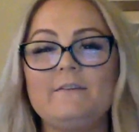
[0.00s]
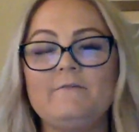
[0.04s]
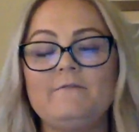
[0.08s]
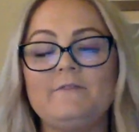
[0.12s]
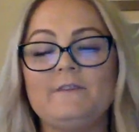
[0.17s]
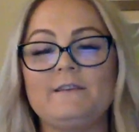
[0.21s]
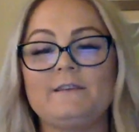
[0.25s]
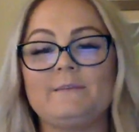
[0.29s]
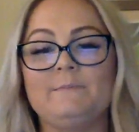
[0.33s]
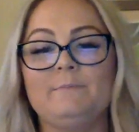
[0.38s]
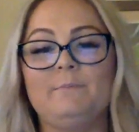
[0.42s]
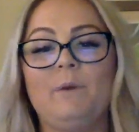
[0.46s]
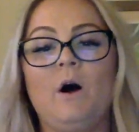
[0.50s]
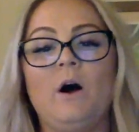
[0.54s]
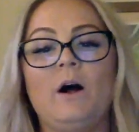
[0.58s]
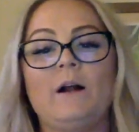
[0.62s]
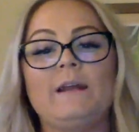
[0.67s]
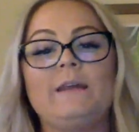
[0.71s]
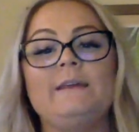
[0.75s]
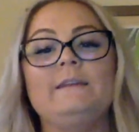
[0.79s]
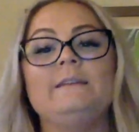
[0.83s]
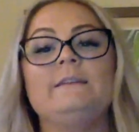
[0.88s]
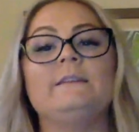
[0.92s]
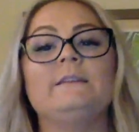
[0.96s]
of this
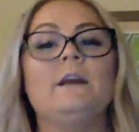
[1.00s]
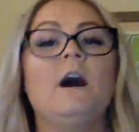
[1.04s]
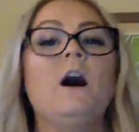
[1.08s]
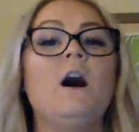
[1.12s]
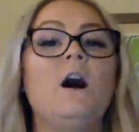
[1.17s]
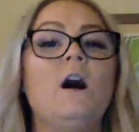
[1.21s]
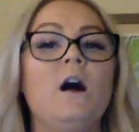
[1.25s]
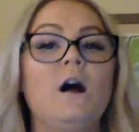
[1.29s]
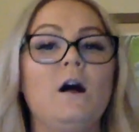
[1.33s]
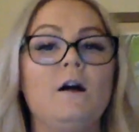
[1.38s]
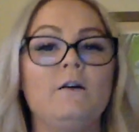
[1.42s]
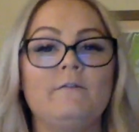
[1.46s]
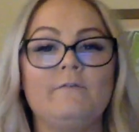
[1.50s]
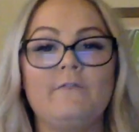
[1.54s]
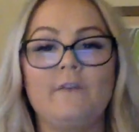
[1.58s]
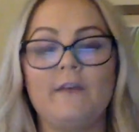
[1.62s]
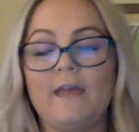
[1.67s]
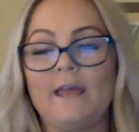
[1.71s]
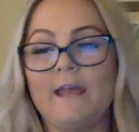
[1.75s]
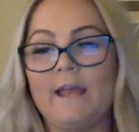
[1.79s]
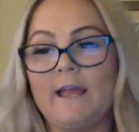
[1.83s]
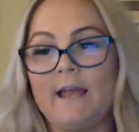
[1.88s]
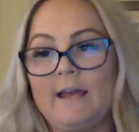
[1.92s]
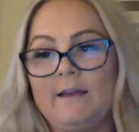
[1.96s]
body love
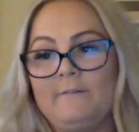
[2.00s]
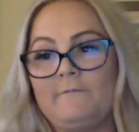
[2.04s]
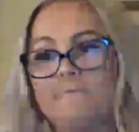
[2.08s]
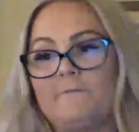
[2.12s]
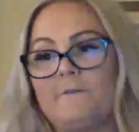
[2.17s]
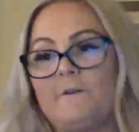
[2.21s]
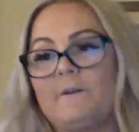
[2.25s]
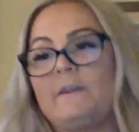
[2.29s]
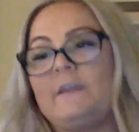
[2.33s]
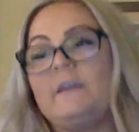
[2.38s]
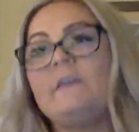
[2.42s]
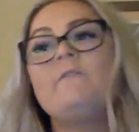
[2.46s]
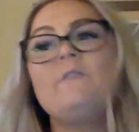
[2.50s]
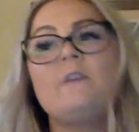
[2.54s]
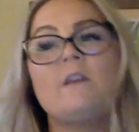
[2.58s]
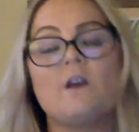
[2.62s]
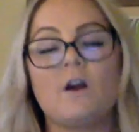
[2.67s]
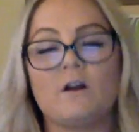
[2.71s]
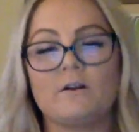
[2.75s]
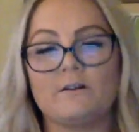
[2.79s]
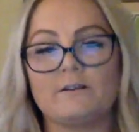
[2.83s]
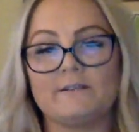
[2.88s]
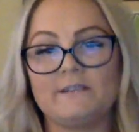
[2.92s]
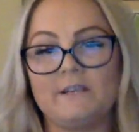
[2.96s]
and forgiving
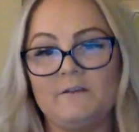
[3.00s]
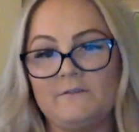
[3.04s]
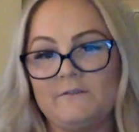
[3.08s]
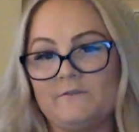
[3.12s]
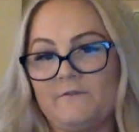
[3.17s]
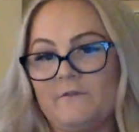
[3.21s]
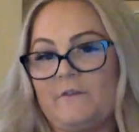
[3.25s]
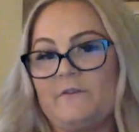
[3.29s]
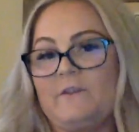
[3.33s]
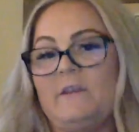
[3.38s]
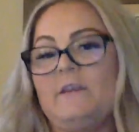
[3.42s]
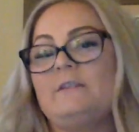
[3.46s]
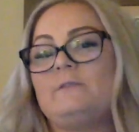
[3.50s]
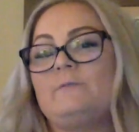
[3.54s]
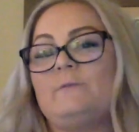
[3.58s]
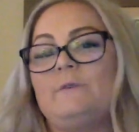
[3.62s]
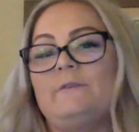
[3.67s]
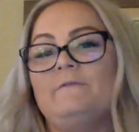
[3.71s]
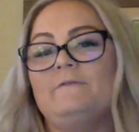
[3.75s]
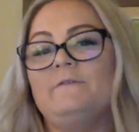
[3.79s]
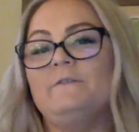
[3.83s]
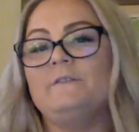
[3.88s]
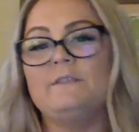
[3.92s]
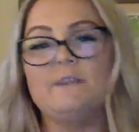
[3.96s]
ourselves for things
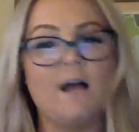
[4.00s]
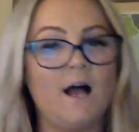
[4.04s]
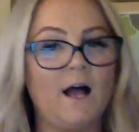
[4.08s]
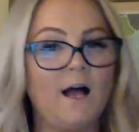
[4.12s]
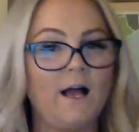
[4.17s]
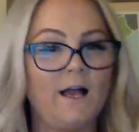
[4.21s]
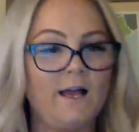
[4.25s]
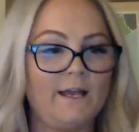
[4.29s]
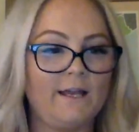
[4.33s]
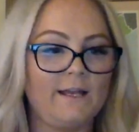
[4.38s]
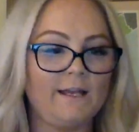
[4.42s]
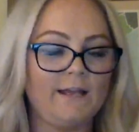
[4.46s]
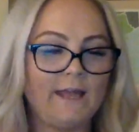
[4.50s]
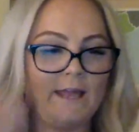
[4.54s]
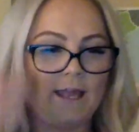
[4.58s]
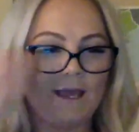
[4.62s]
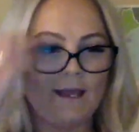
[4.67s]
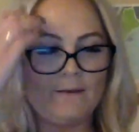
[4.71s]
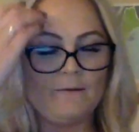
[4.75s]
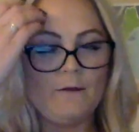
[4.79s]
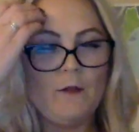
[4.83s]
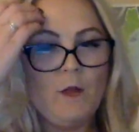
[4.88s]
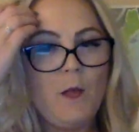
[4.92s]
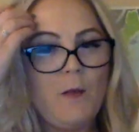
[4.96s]
we've done
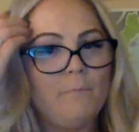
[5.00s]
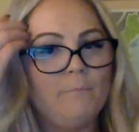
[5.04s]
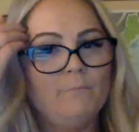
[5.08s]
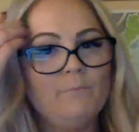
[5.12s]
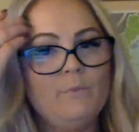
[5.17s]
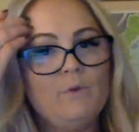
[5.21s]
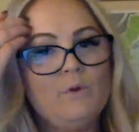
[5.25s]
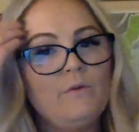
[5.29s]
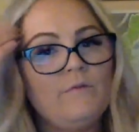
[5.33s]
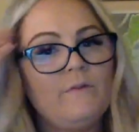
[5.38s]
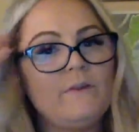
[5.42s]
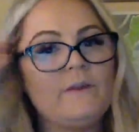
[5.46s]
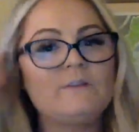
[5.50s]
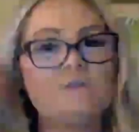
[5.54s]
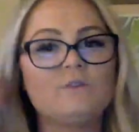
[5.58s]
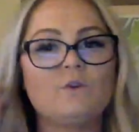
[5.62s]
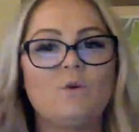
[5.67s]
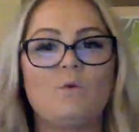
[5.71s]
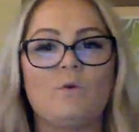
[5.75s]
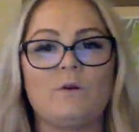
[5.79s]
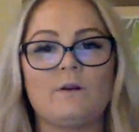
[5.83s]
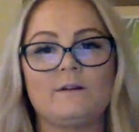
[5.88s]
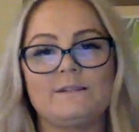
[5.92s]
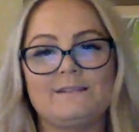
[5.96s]
and moving
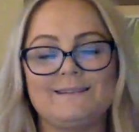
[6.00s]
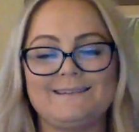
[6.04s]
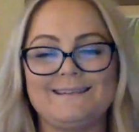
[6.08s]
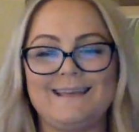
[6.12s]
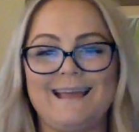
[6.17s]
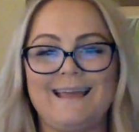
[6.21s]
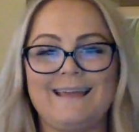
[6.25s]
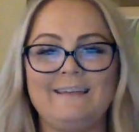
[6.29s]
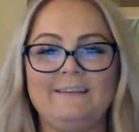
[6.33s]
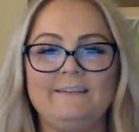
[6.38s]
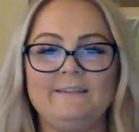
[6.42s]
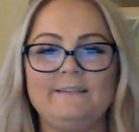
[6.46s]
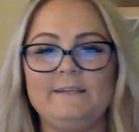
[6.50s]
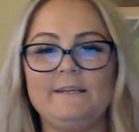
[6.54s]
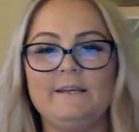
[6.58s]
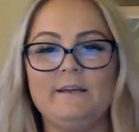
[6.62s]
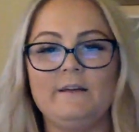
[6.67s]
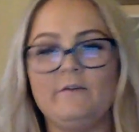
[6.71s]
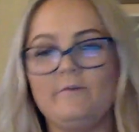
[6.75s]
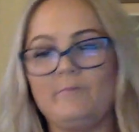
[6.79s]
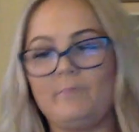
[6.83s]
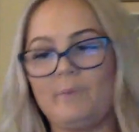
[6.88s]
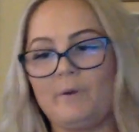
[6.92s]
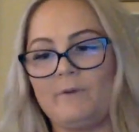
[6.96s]
towards this
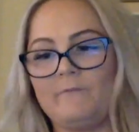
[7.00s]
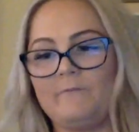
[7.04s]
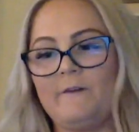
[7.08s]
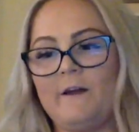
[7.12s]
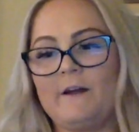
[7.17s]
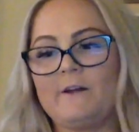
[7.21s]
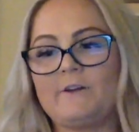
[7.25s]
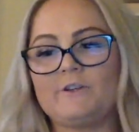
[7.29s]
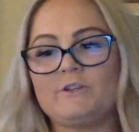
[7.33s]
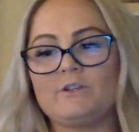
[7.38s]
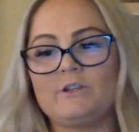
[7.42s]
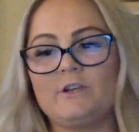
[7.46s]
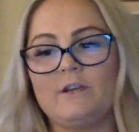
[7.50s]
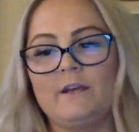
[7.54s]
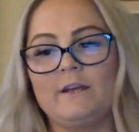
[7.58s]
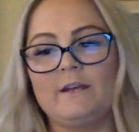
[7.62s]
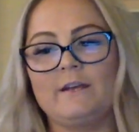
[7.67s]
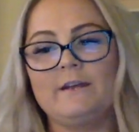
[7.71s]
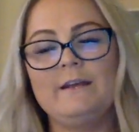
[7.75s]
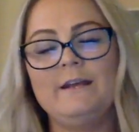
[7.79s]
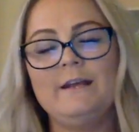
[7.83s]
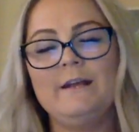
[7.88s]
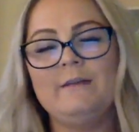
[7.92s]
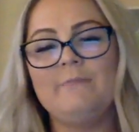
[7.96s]
idea of perfection,
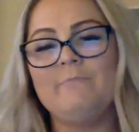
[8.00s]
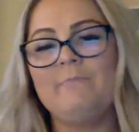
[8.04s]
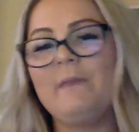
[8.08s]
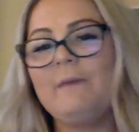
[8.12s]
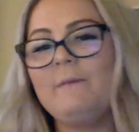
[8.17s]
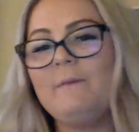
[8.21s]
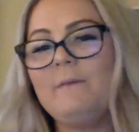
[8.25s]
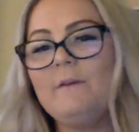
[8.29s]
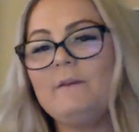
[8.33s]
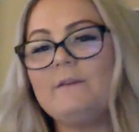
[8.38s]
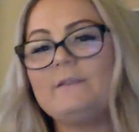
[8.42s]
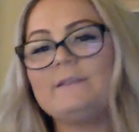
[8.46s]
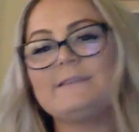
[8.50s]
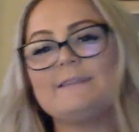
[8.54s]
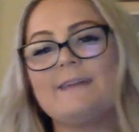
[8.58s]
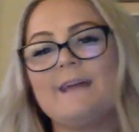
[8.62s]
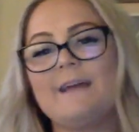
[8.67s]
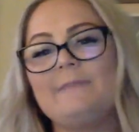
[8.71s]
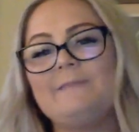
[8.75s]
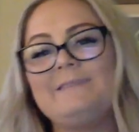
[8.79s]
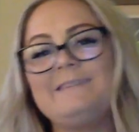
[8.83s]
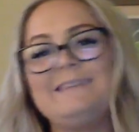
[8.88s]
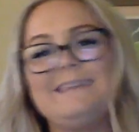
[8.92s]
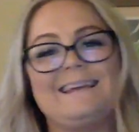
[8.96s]
maybe it's
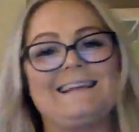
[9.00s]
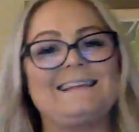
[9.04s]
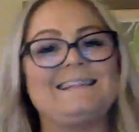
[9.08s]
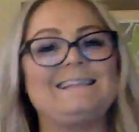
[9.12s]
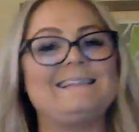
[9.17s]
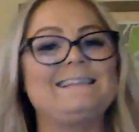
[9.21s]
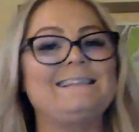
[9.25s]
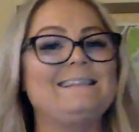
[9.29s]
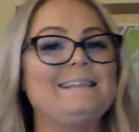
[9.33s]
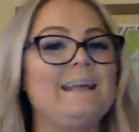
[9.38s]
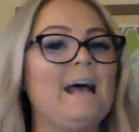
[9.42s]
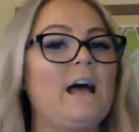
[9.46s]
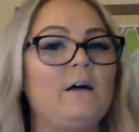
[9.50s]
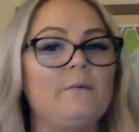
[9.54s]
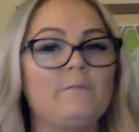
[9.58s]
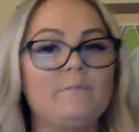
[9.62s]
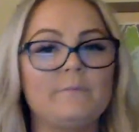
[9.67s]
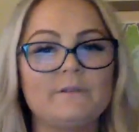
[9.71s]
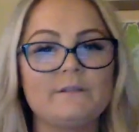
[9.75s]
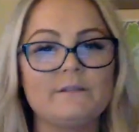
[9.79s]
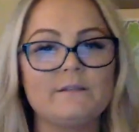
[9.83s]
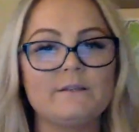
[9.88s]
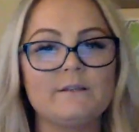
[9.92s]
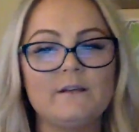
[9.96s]
time to
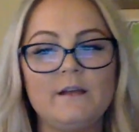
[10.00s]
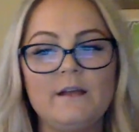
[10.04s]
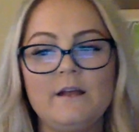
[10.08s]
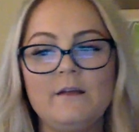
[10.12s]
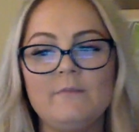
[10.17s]
accept.